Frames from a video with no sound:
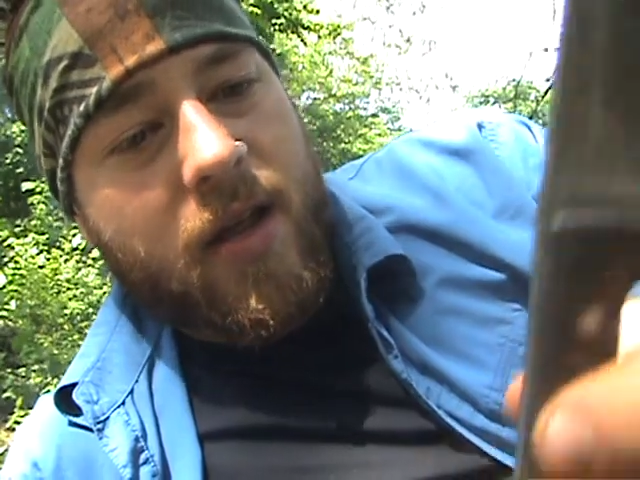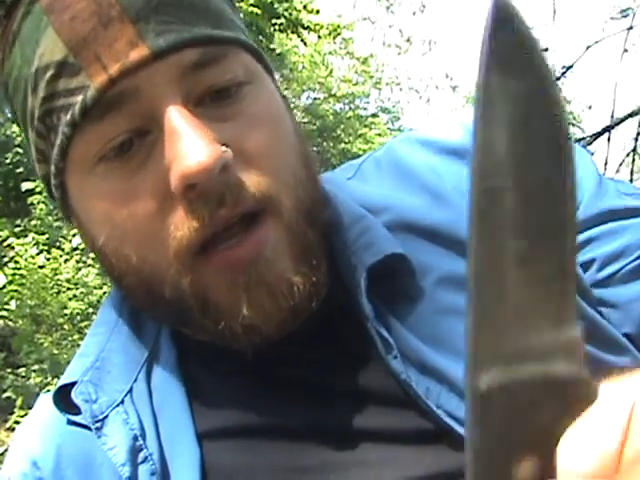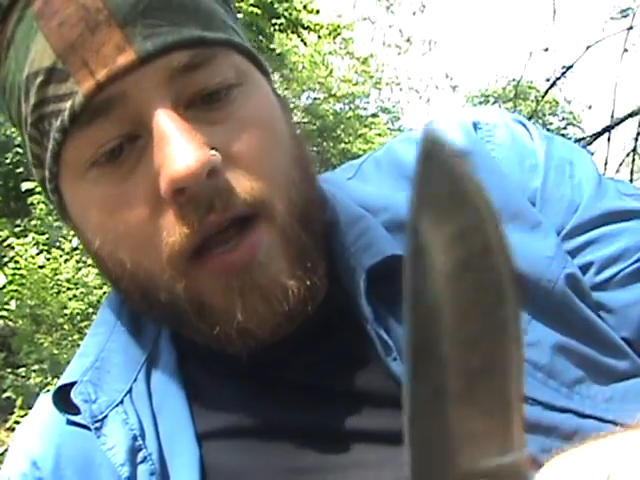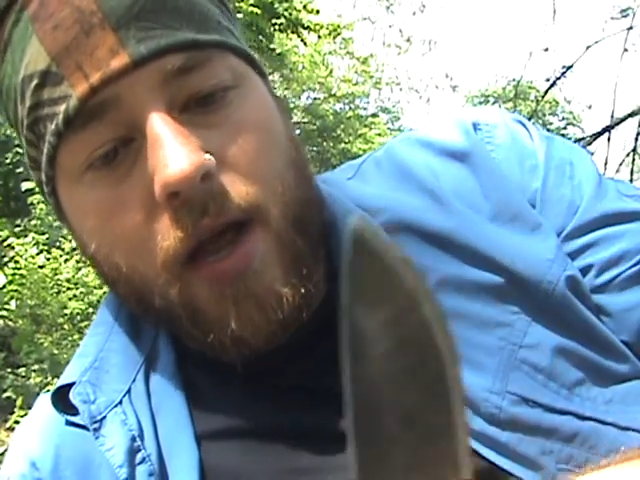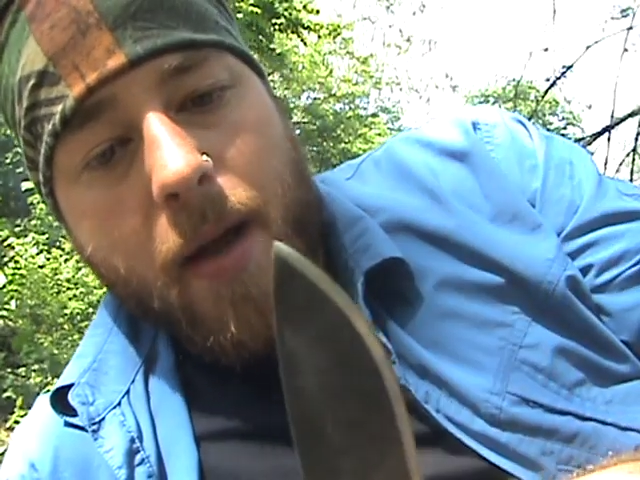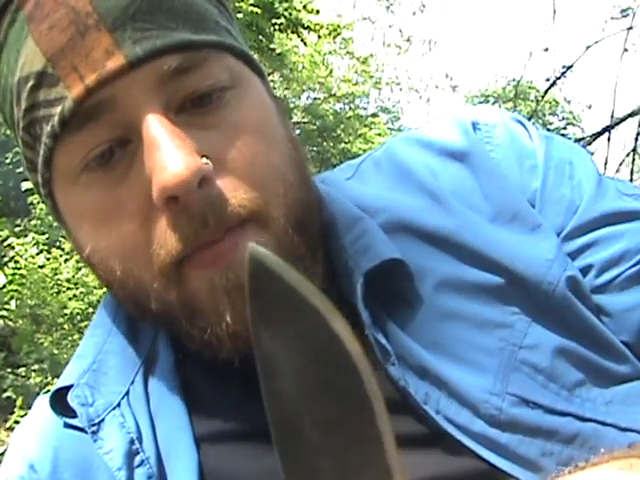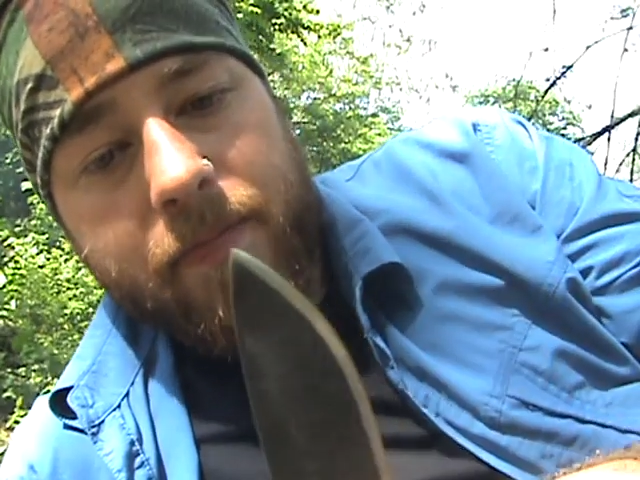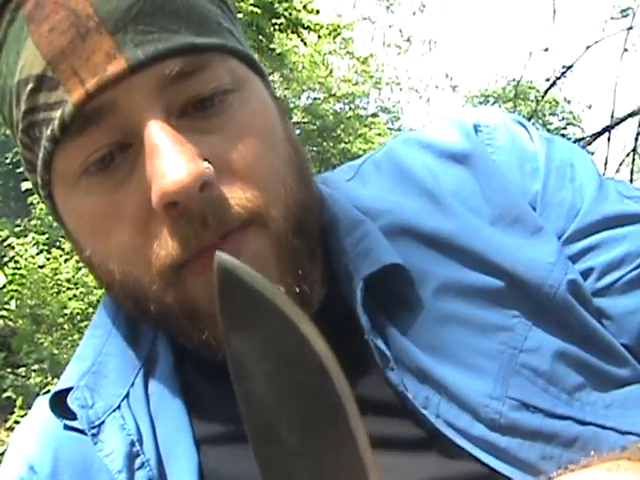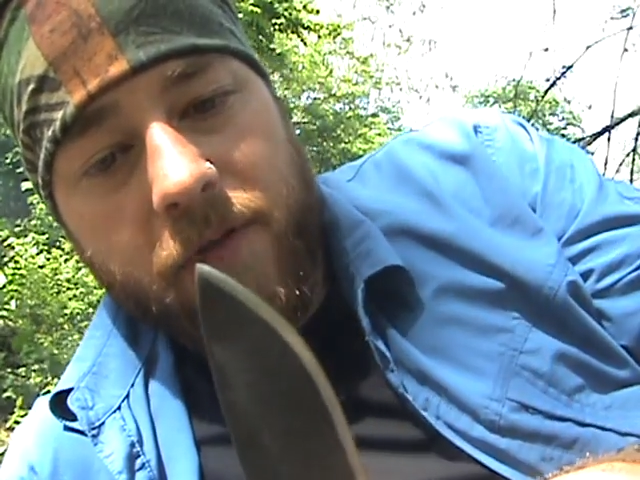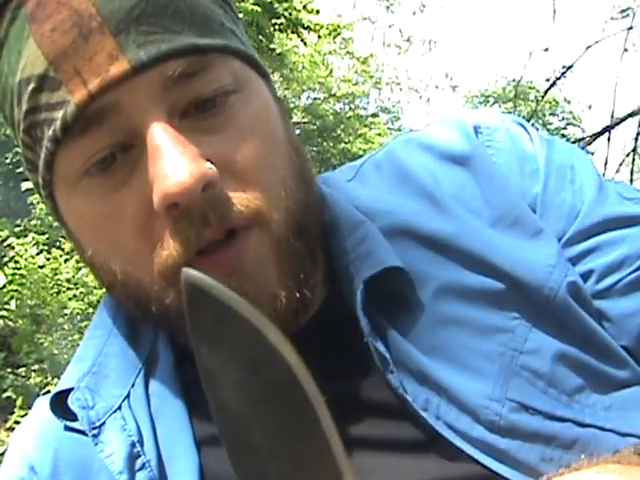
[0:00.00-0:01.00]

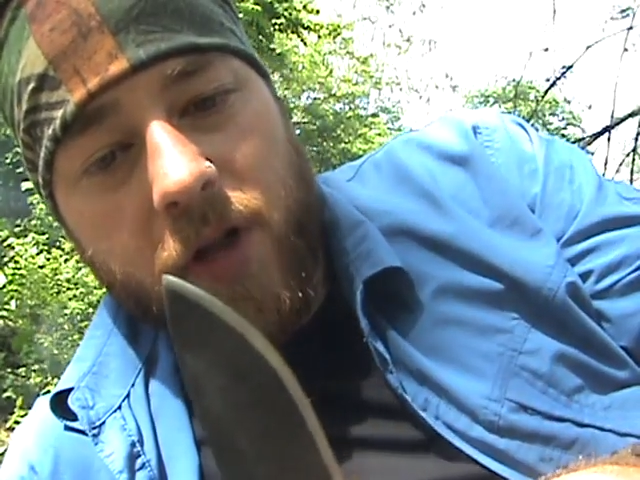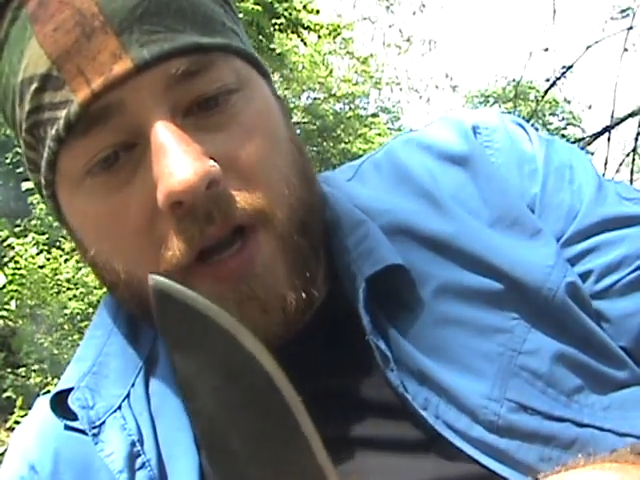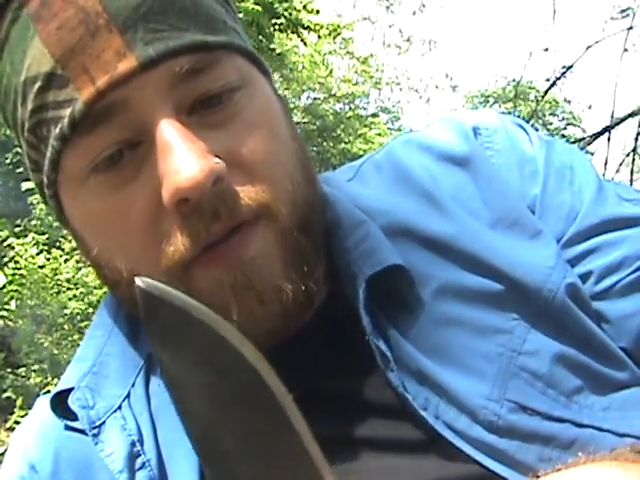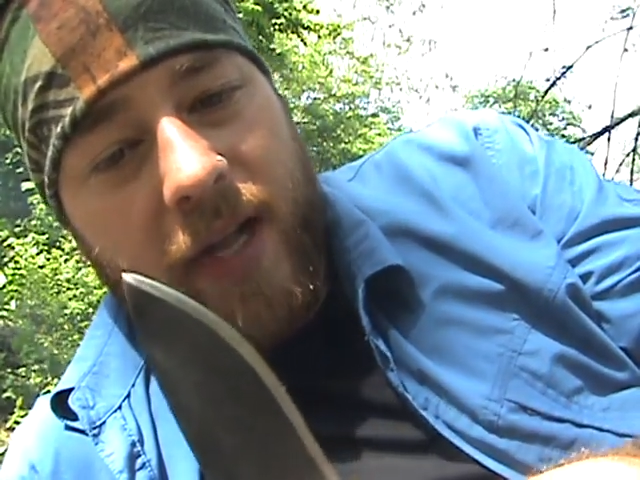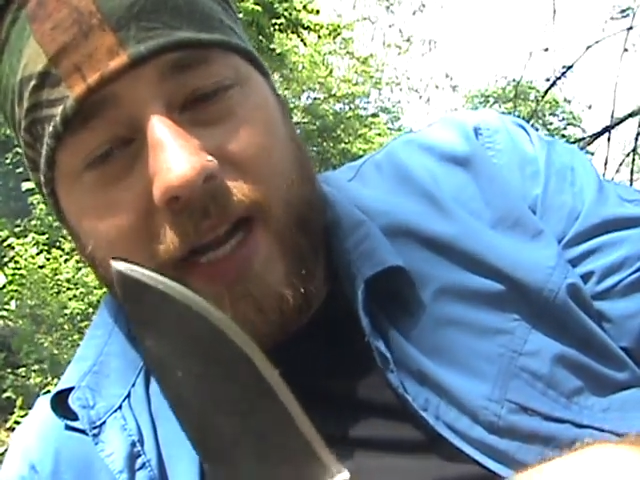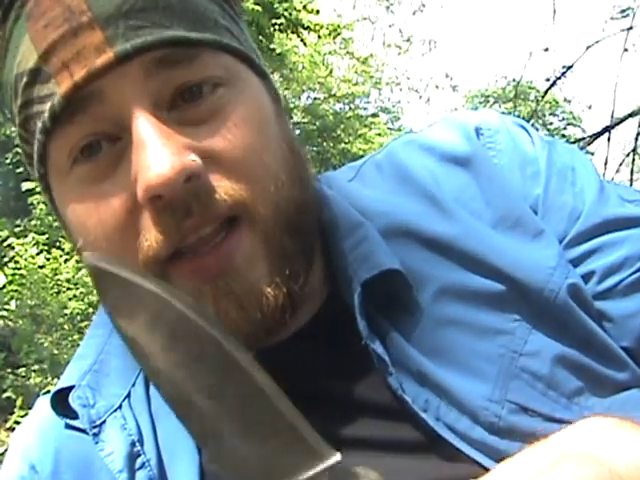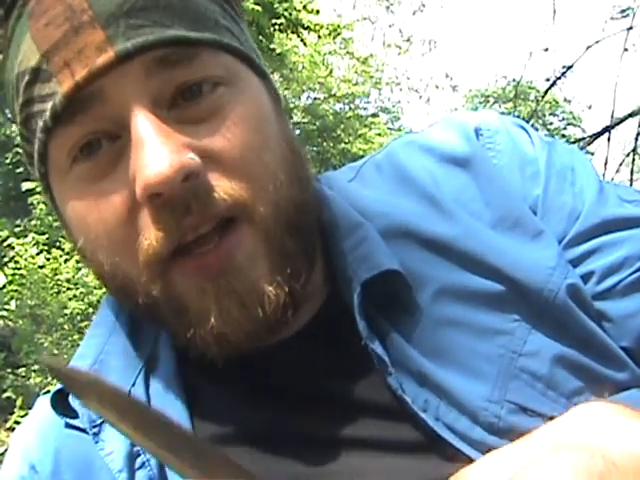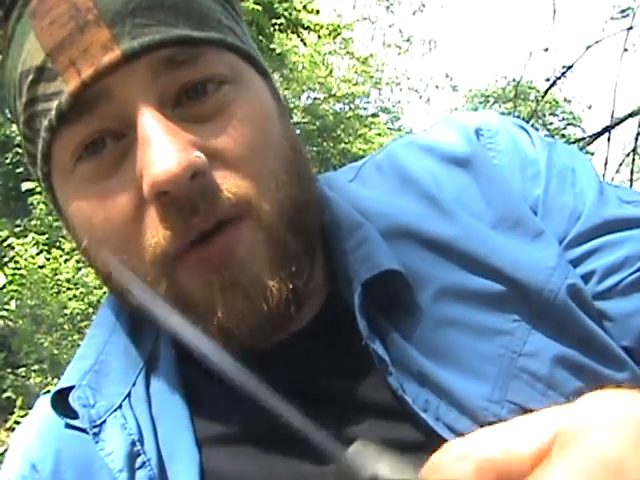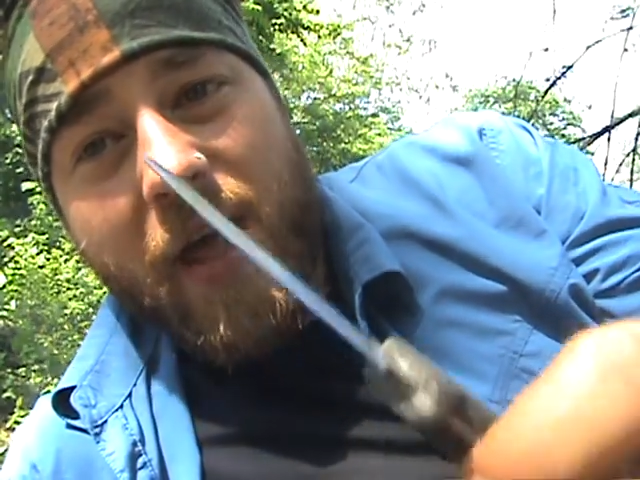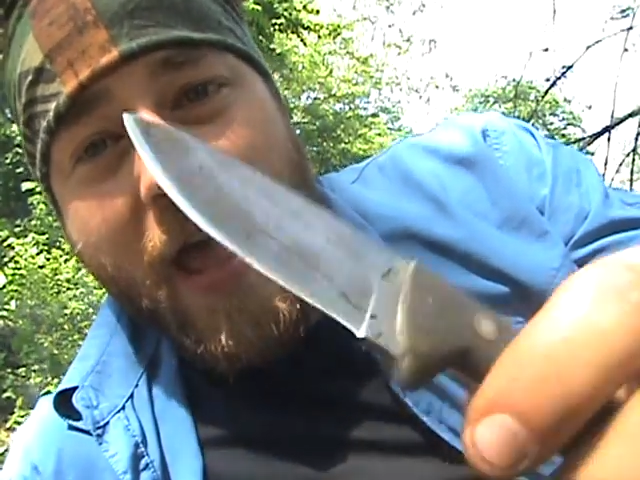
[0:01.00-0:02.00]
If you're looking for like a
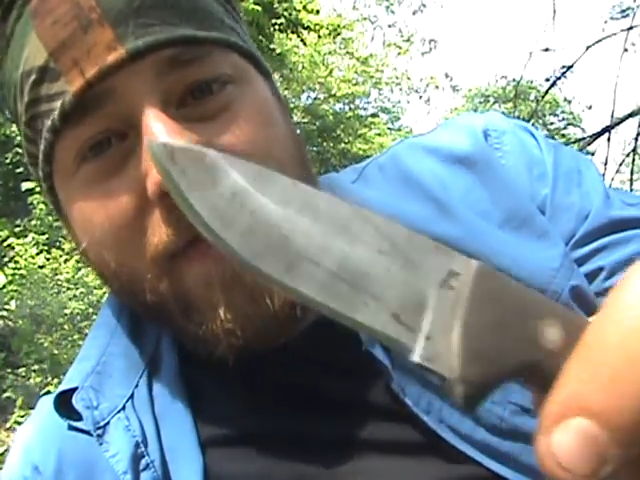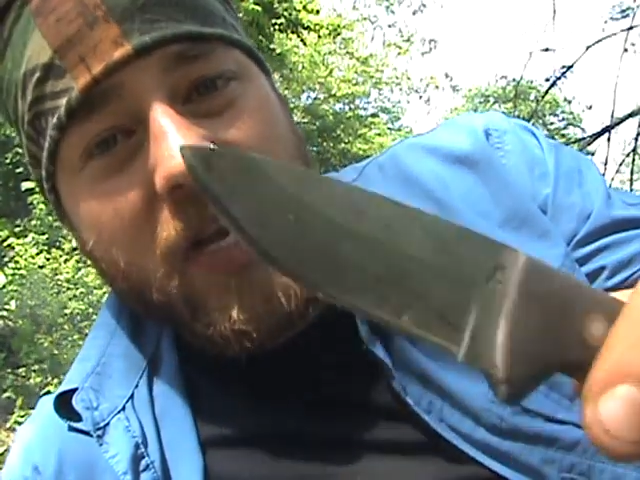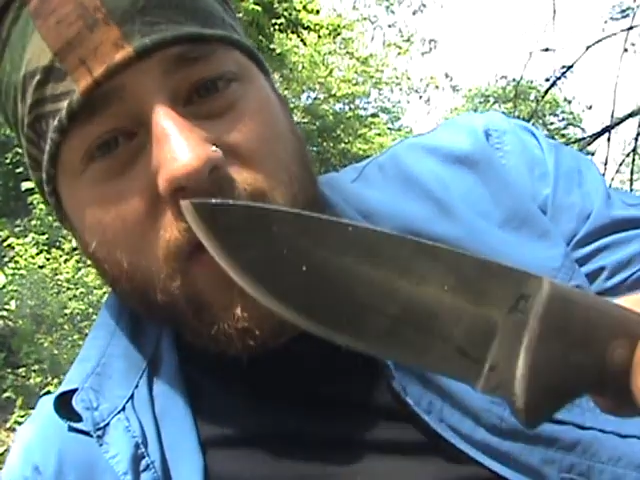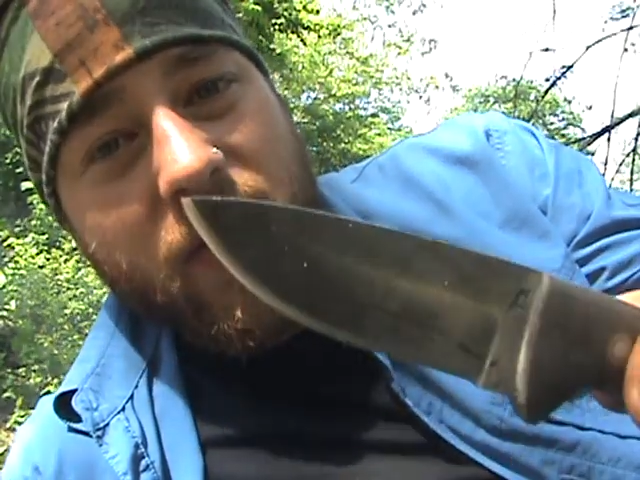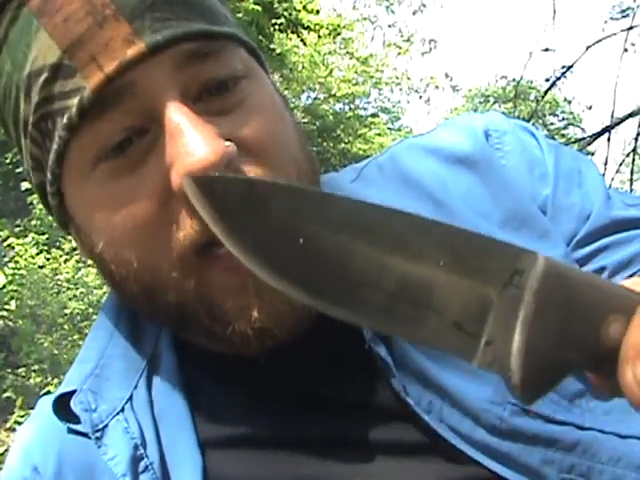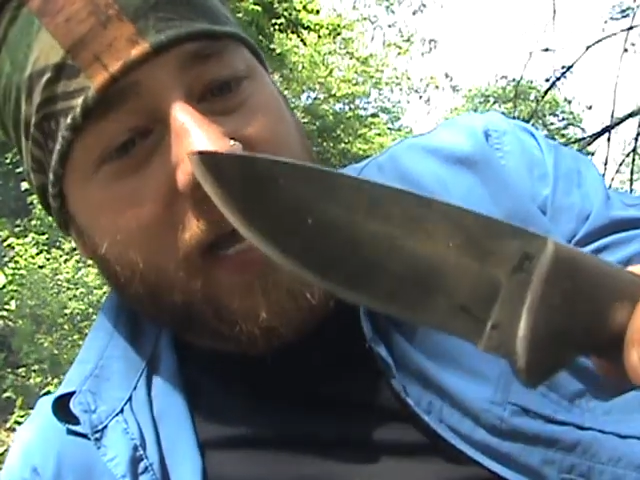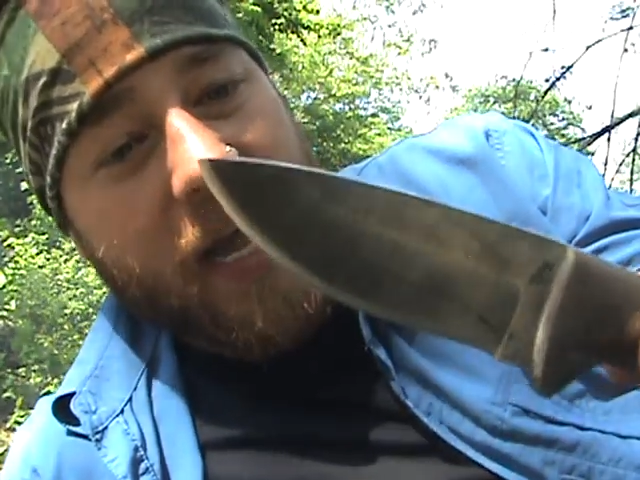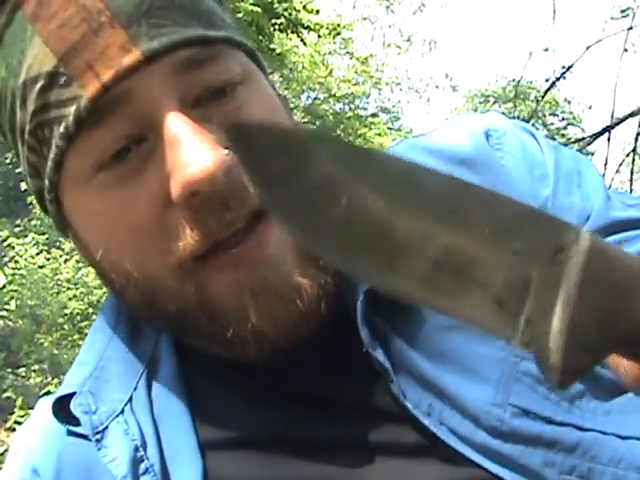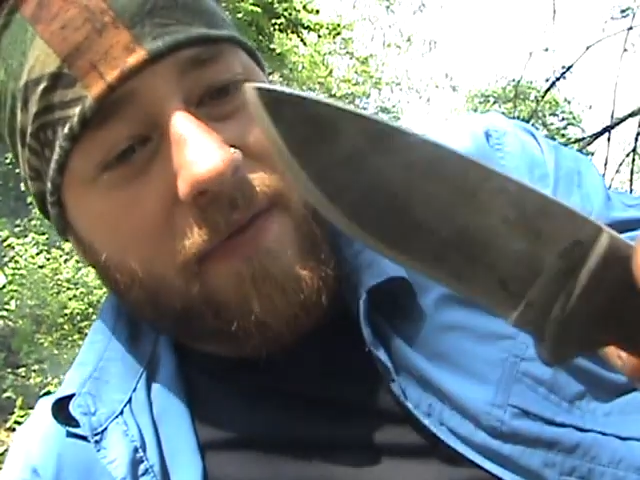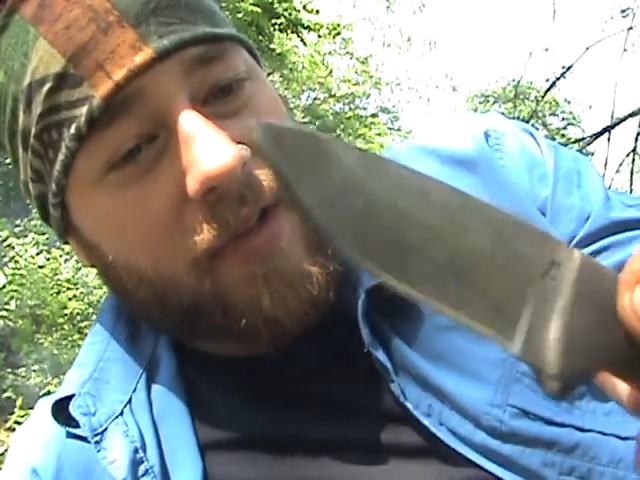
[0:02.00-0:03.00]
little heavy duty knife,